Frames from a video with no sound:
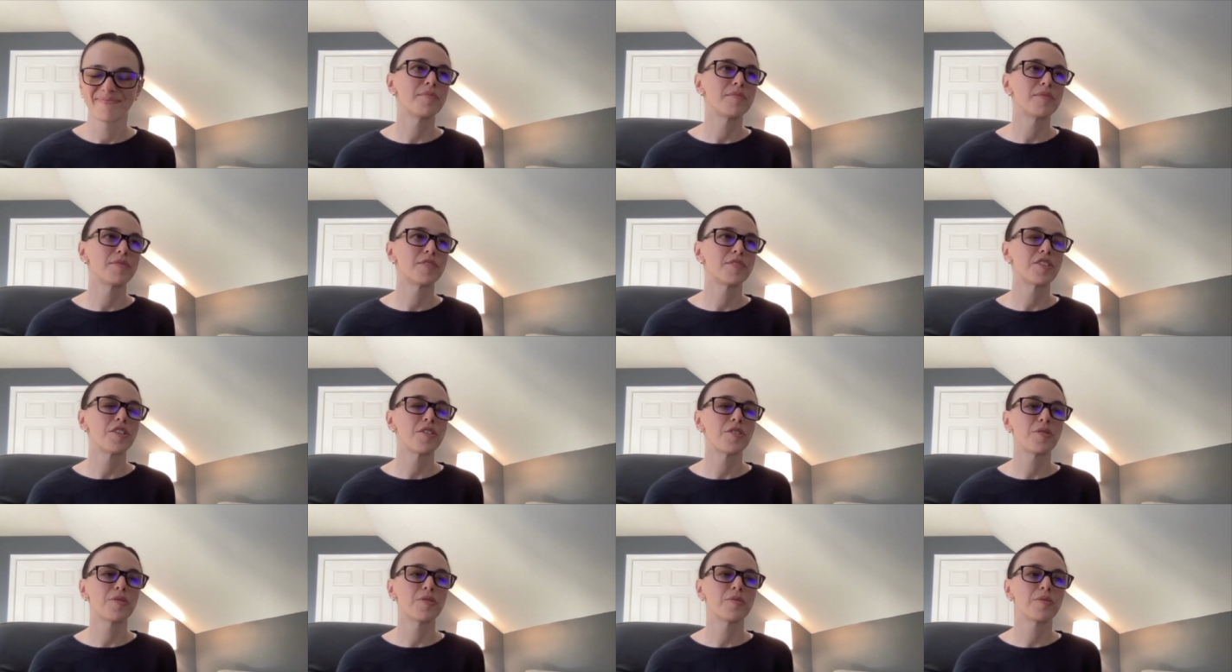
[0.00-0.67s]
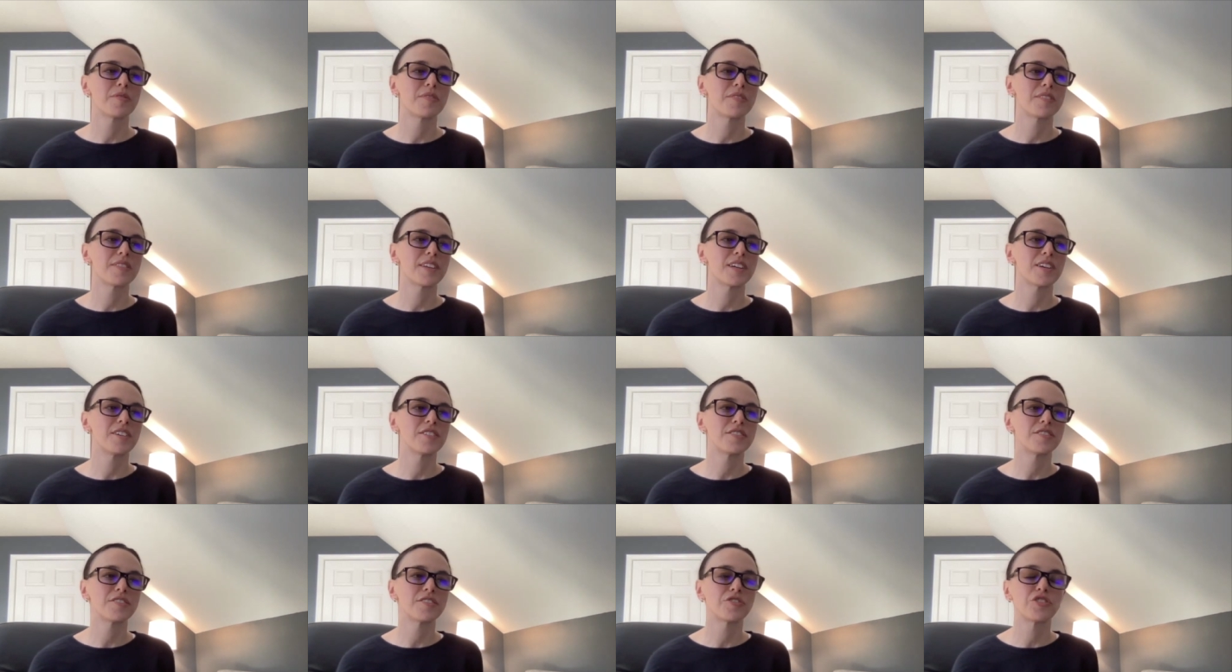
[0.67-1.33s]
So
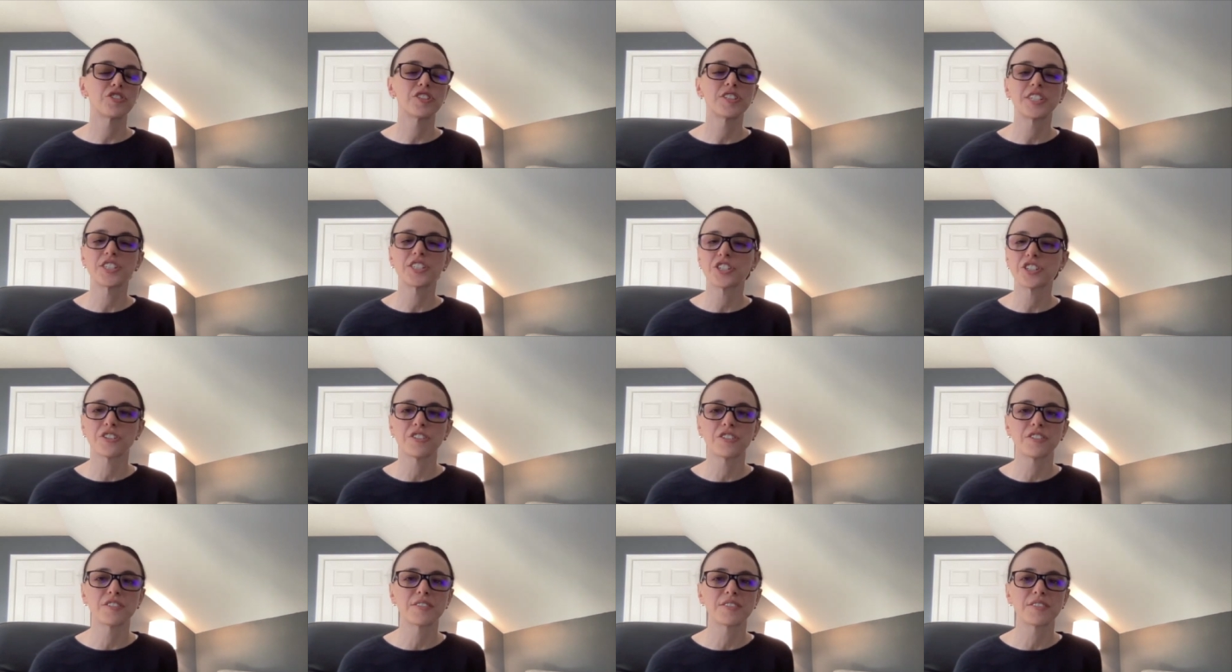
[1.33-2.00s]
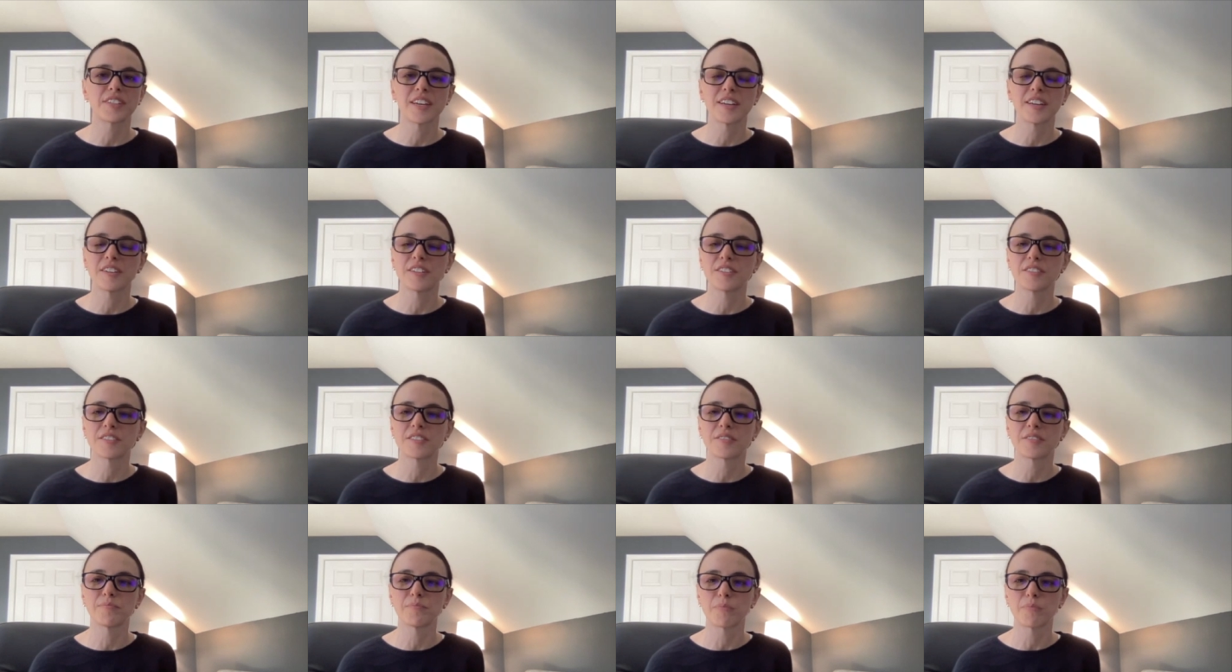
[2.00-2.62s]
there's traditional sales